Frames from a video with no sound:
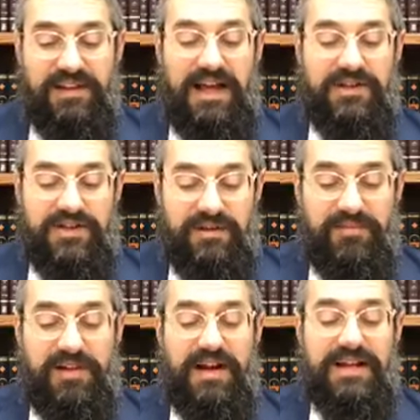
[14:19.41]
La Hashem
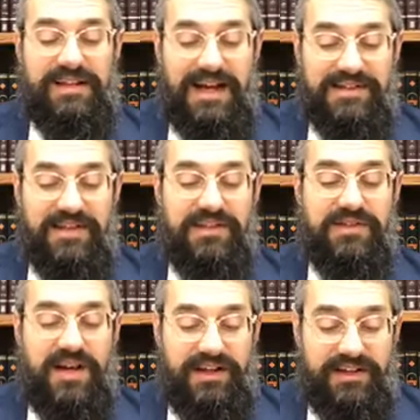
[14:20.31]
to God chaste is
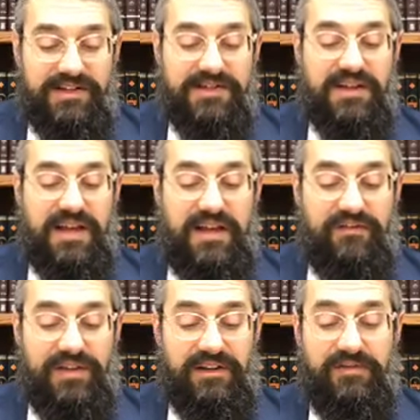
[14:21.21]
kindness,
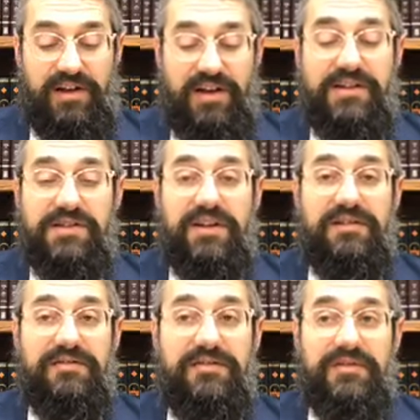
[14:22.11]
v'nifla
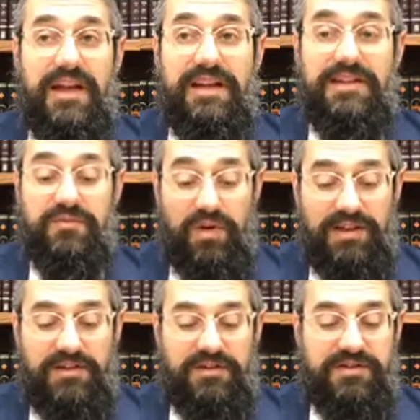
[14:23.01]
Esav and his
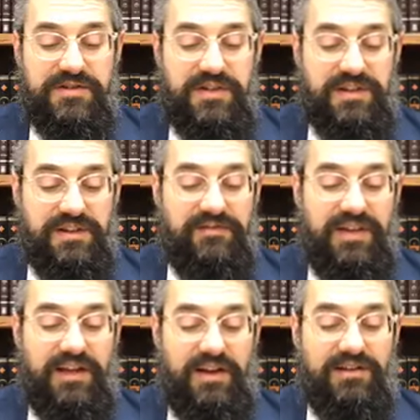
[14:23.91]
wonders
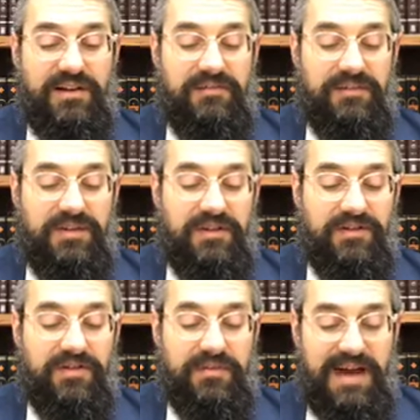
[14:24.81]
livnei Adam
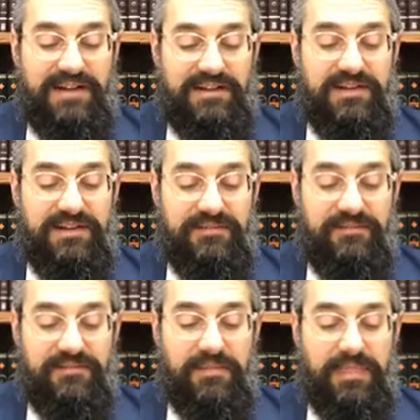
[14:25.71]
to humanity.
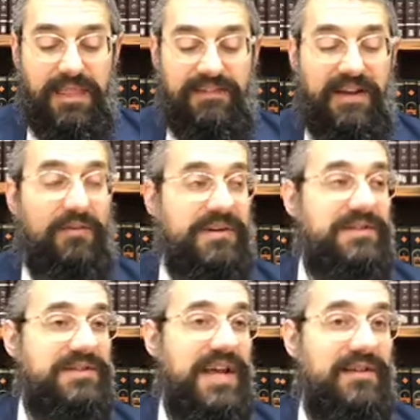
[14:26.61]
And then what
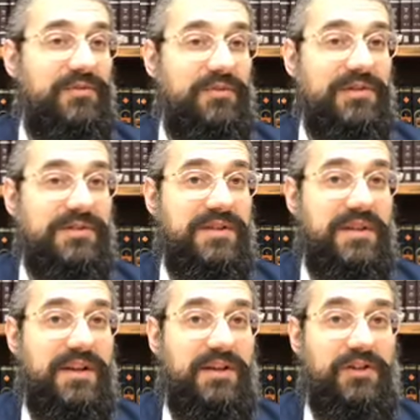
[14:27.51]
does it say afterwards?
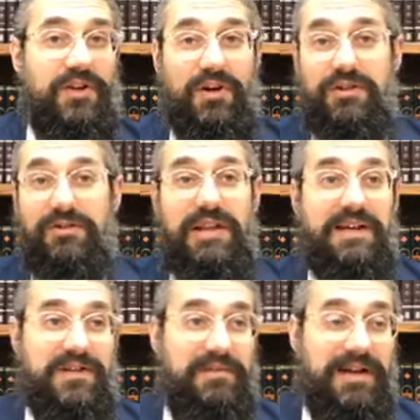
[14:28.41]
Yoidu La
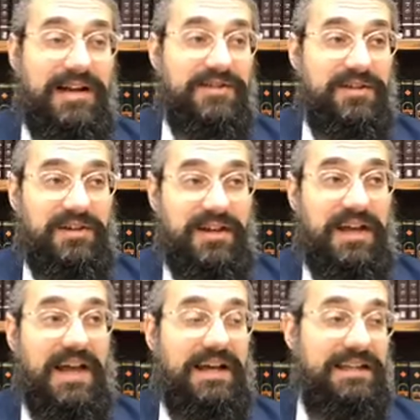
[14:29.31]
Hashem chaste,
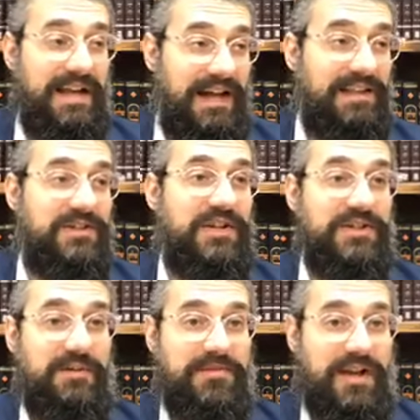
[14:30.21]
acknowledge
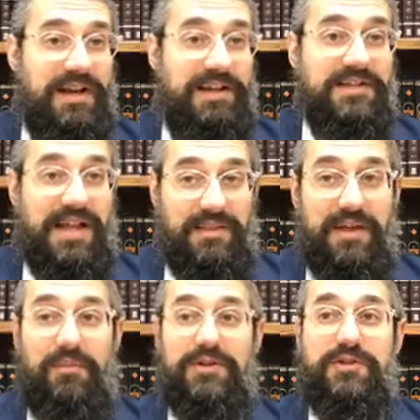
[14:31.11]
Hashem's kindness, and
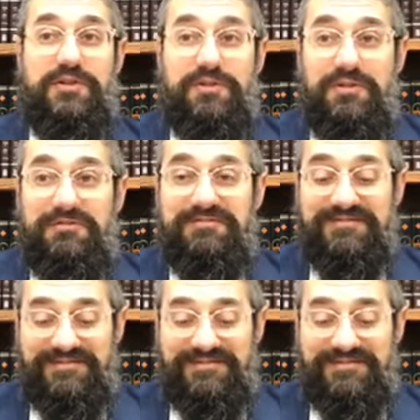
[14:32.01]
then what should you do?